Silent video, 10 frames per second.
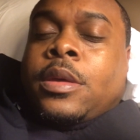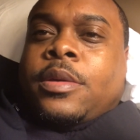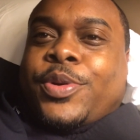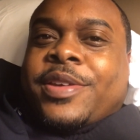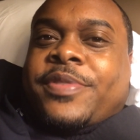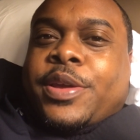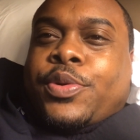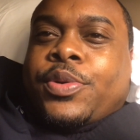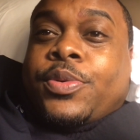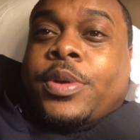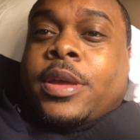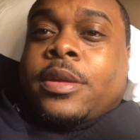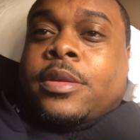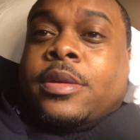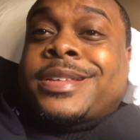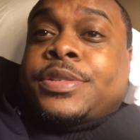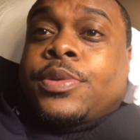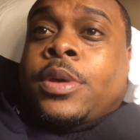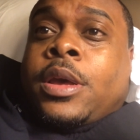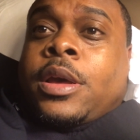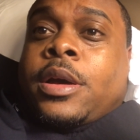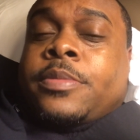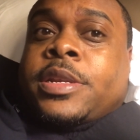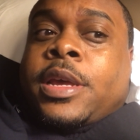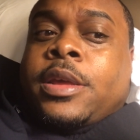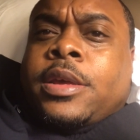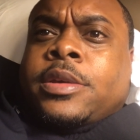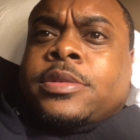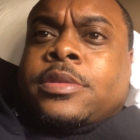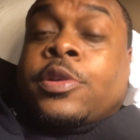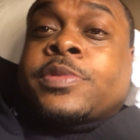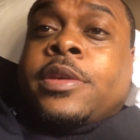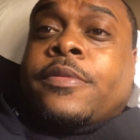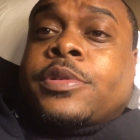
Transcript: that you'll wait for me. Hold me like you